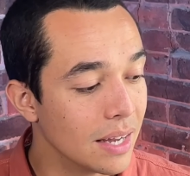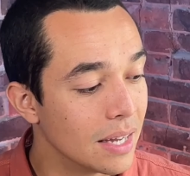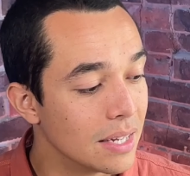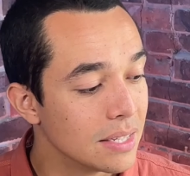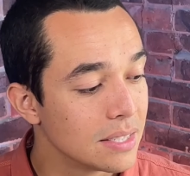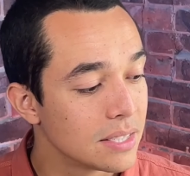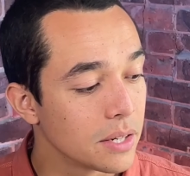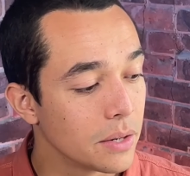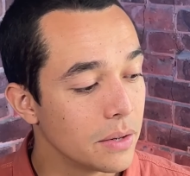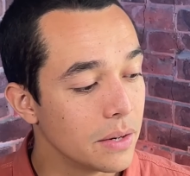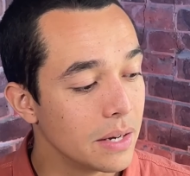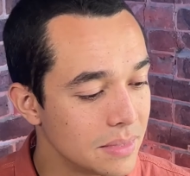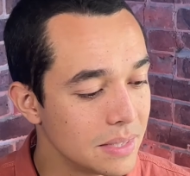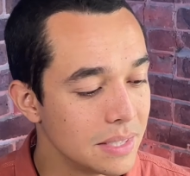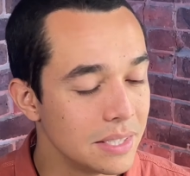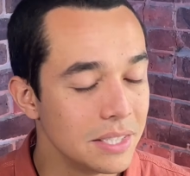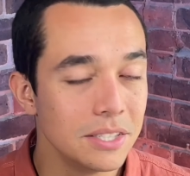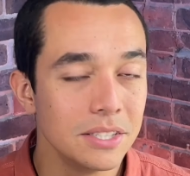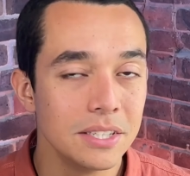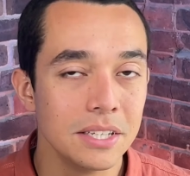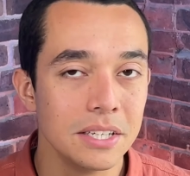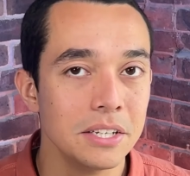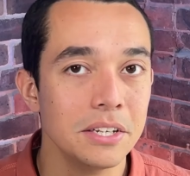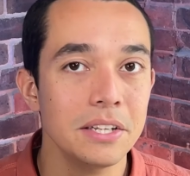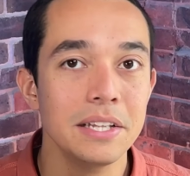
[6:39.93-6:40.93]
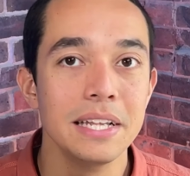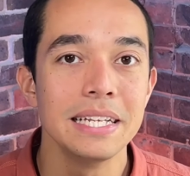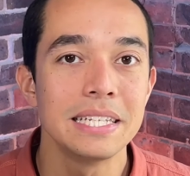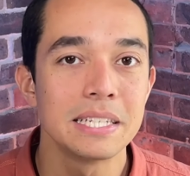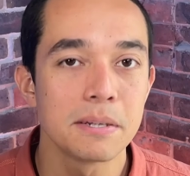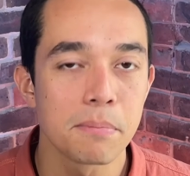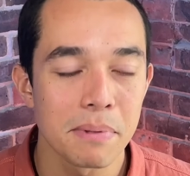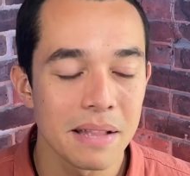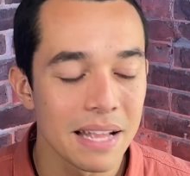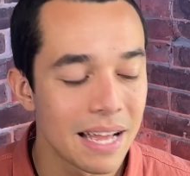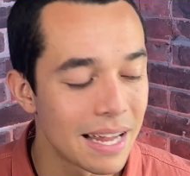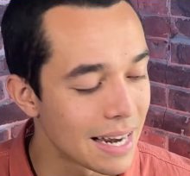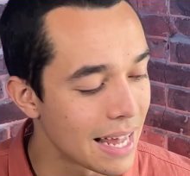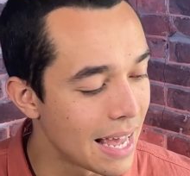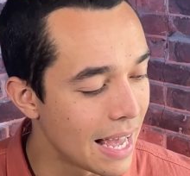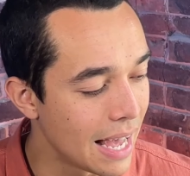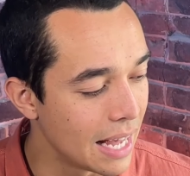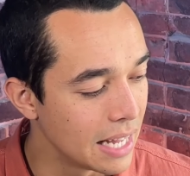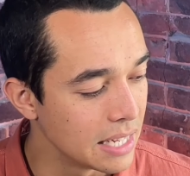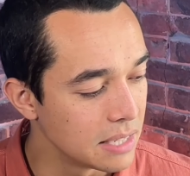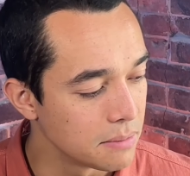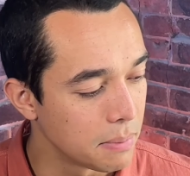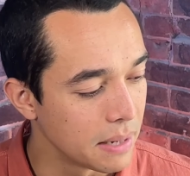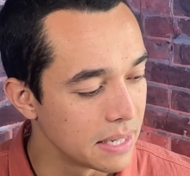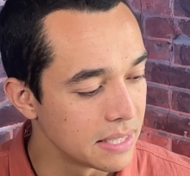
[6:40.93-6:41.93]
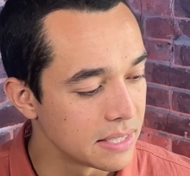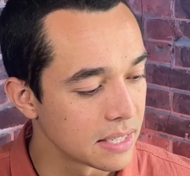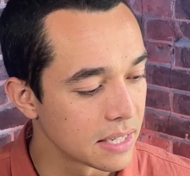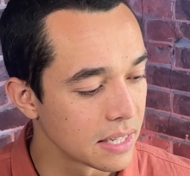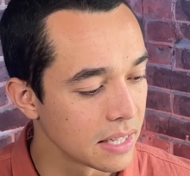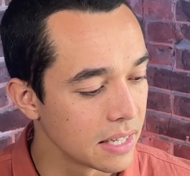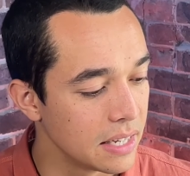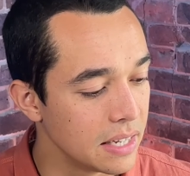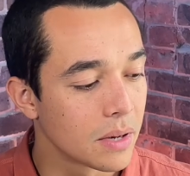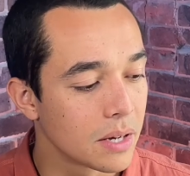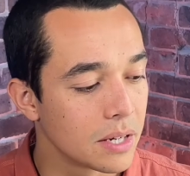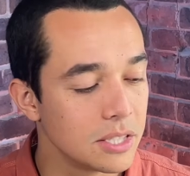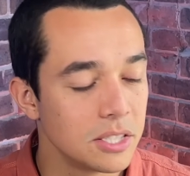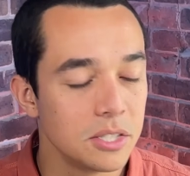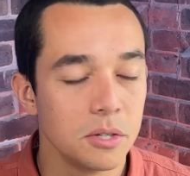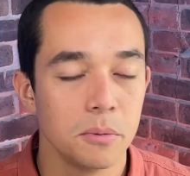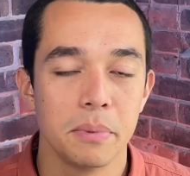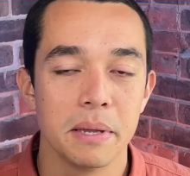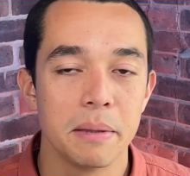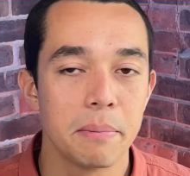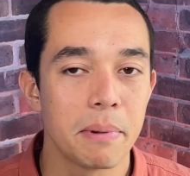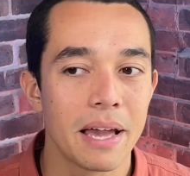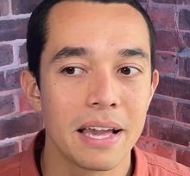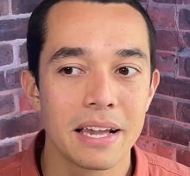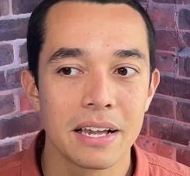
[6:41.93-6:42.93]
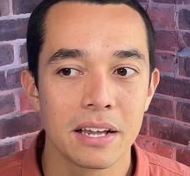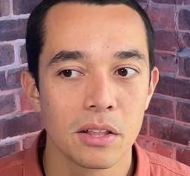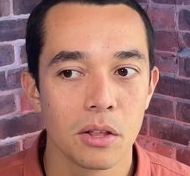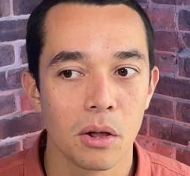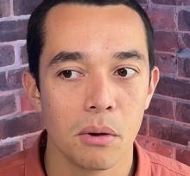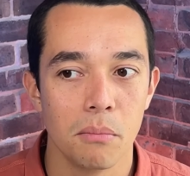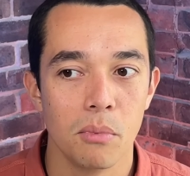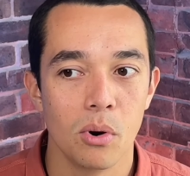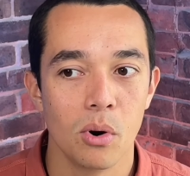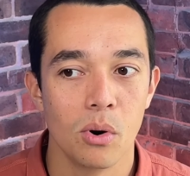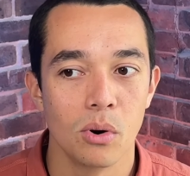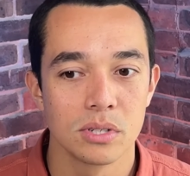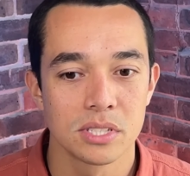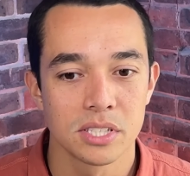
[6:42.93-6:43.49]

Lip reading: So you need to plan ahead, basically, because you'll be paying a lot more.